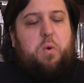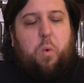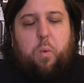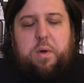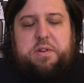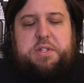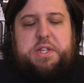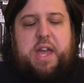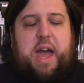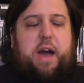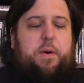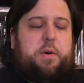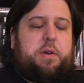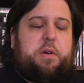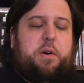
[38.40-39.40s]
We'll see
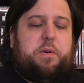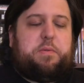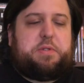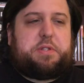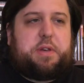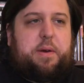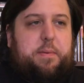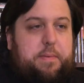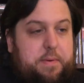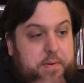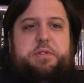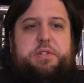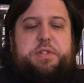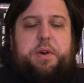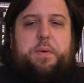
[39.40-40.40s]
how it goes.
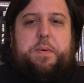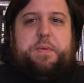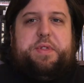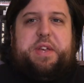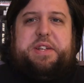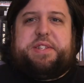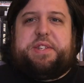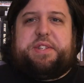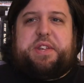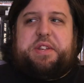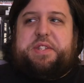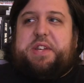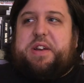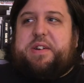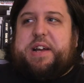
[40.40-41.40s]
So, this is a
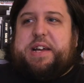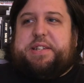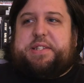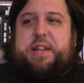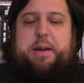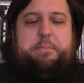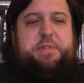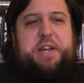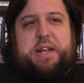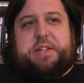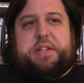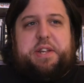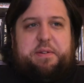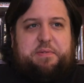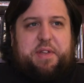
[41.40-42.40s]
series that I'm
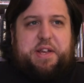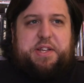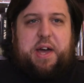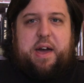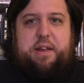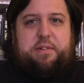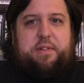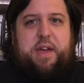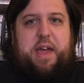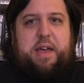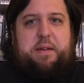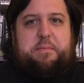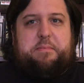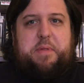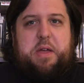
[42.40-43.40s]
tentatively
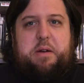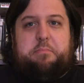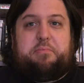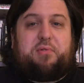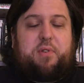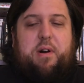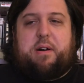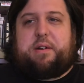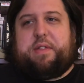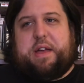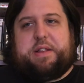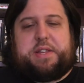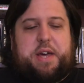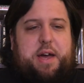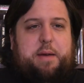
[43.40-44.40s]
titling "Prog
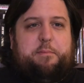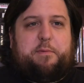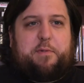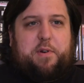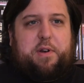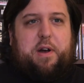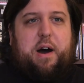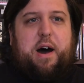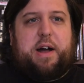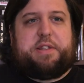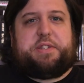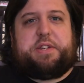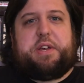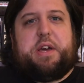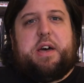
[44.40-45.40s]
That Time
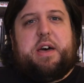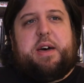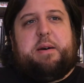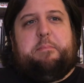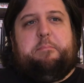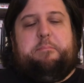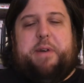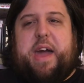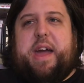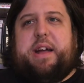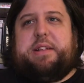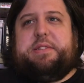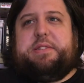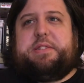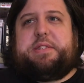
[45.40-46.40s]
Forgot.
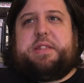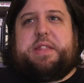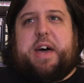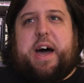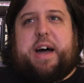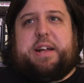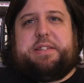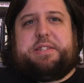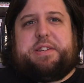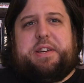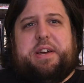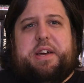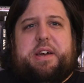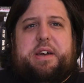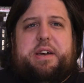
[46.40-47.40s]
Bands that
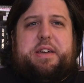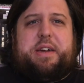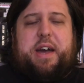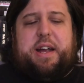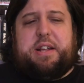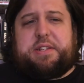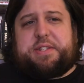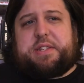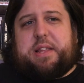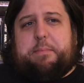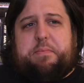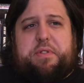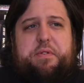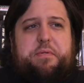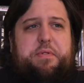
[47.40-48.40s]
kind of
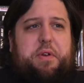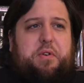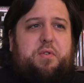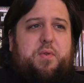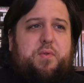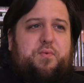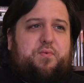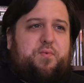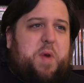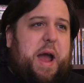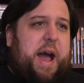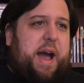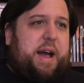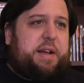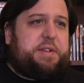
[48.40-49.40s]
slipped through the
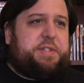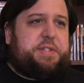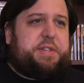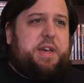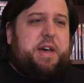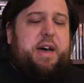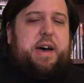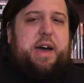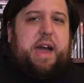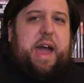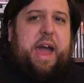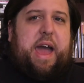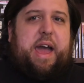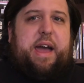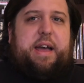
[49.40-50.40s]
cracks
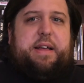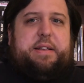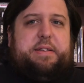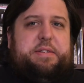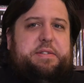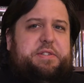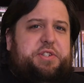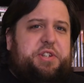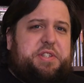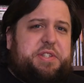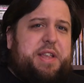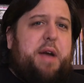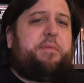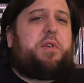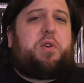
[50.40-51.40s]
and just
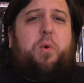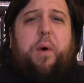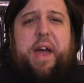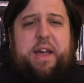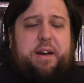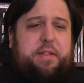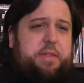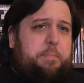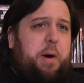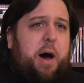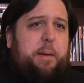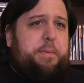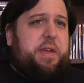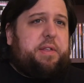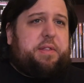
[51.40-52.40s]
never quite got the
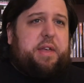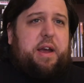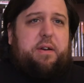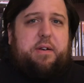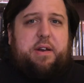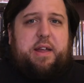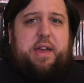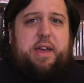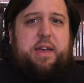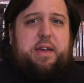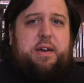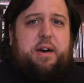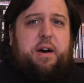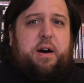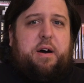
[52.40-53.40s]

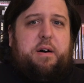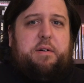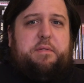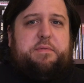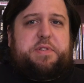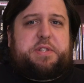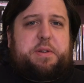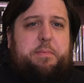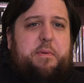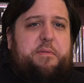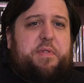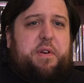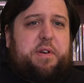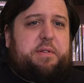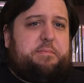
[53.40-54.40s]
popularity of some
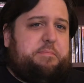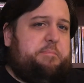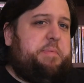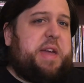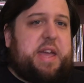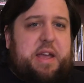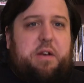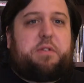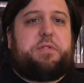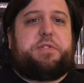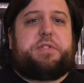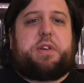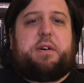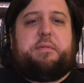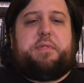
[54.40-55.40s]
of their
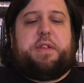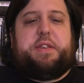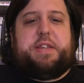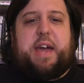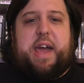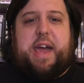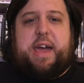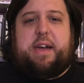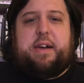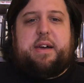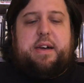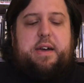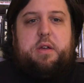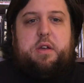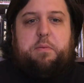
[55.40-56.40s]
peers of the day.
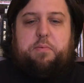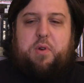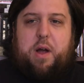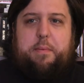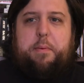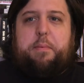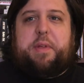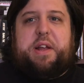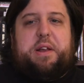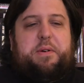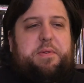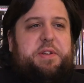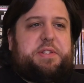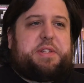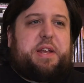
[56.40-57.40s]
You'll probably
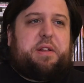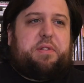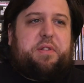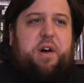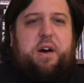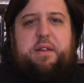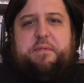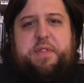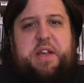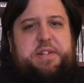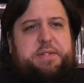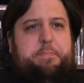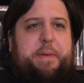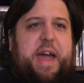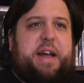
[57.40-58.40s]
notice that a lot of
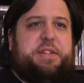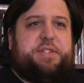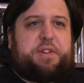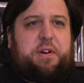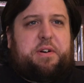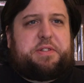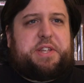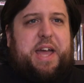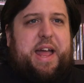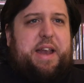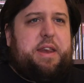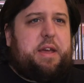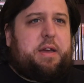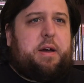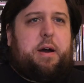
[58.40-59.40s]
these bands all
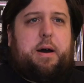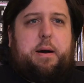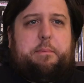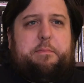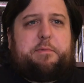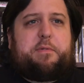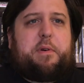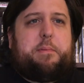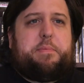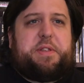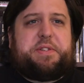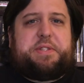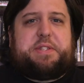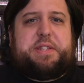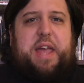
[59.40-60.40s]
tend to come from
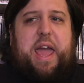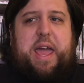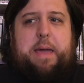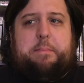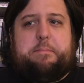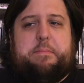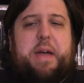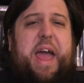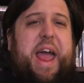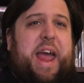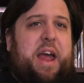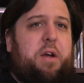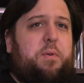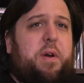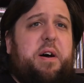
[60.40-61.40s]
the same
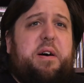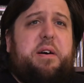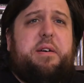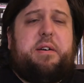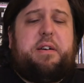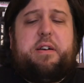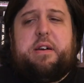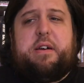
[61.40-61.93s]
era